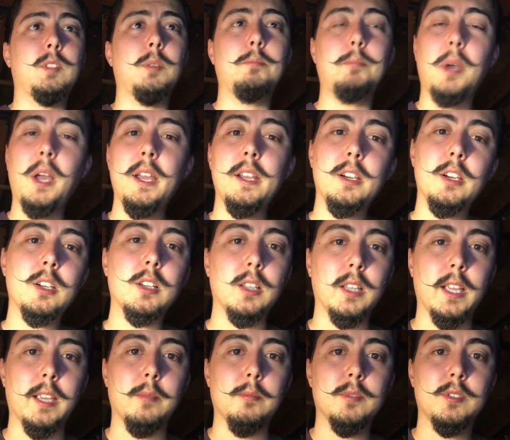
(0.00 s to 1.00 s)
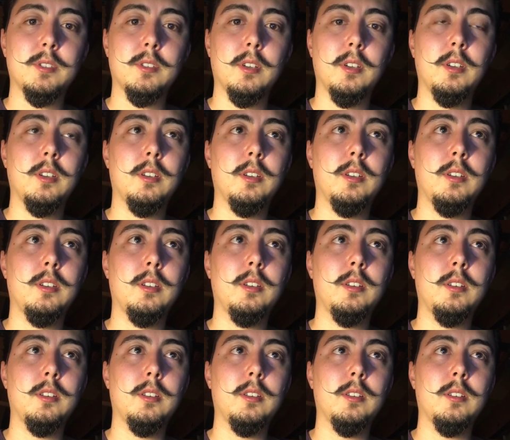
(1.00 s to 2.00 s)
the buyer claims
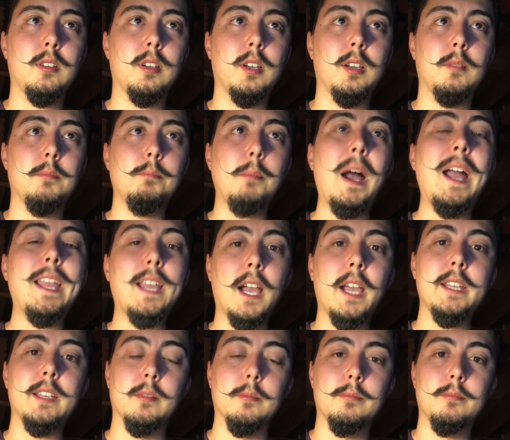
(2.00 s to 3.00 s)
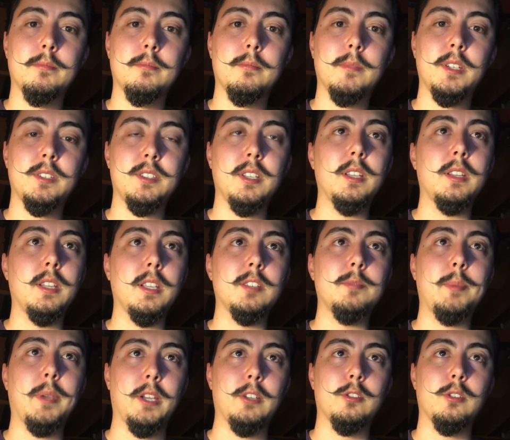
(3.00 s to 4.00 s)
my item is in these
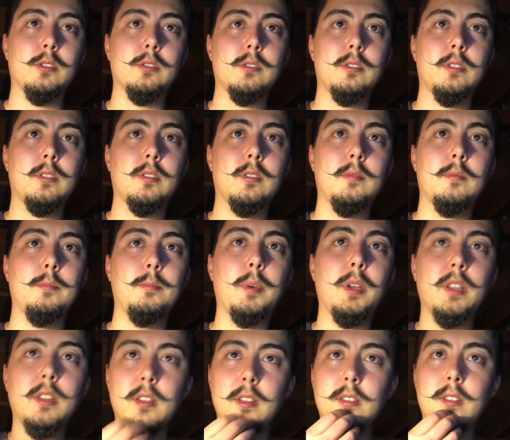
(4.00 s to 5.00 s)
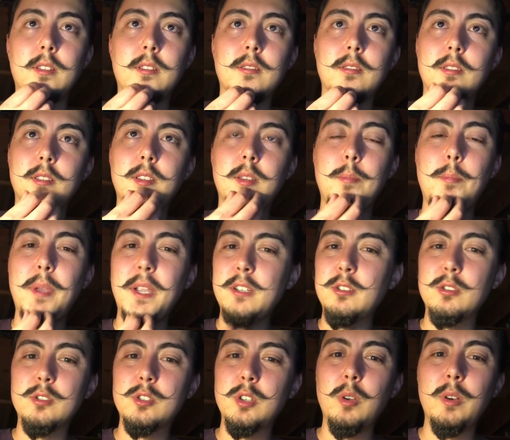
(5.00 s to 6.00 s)
pictures, but the
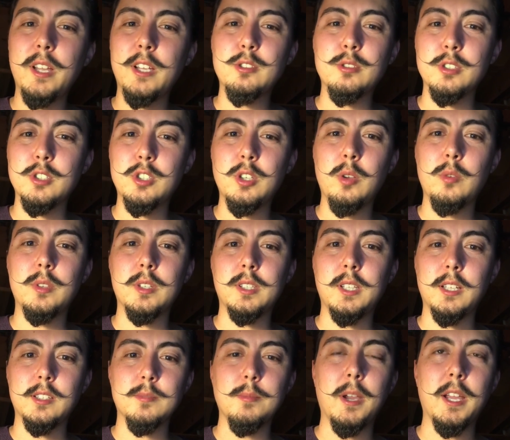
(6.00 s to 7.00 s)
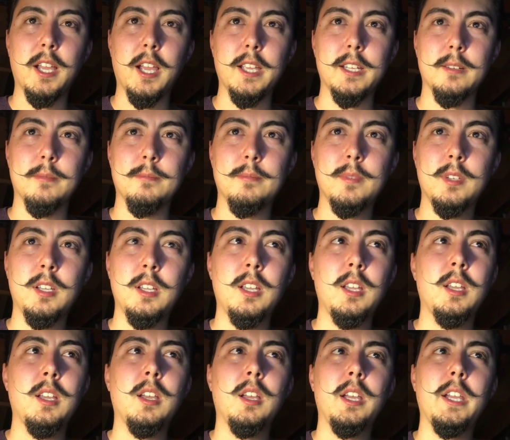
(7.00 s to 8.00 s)
pictures don't actually show that that's my item.
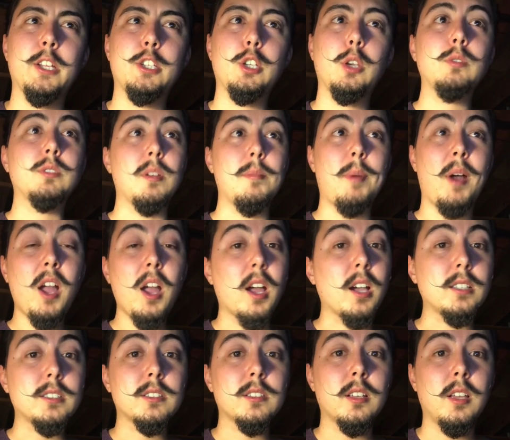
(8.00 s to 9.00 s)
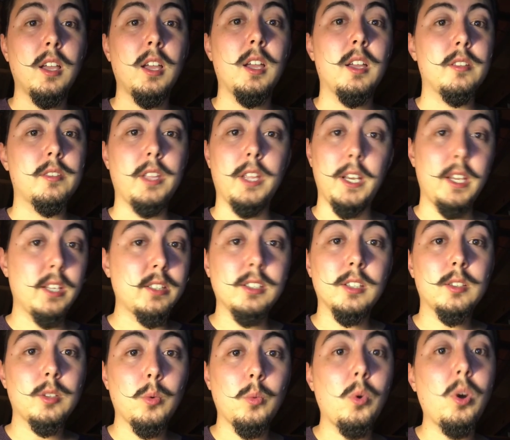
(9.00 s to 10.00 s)
It shows a box that
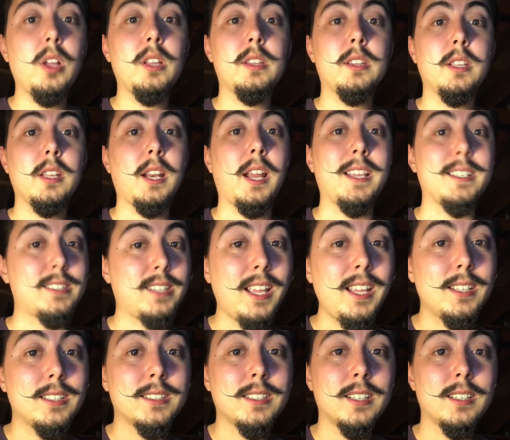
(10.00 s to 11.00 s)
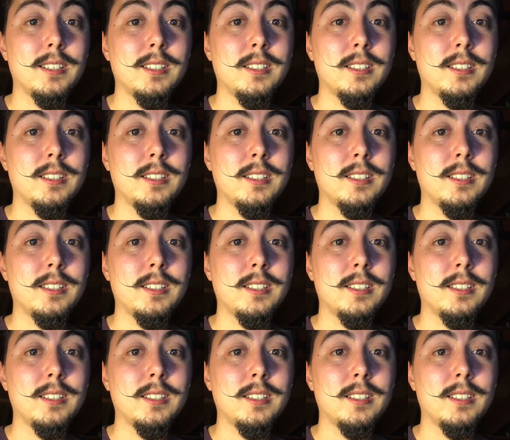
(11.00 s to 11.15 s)
isn't the one that I sent,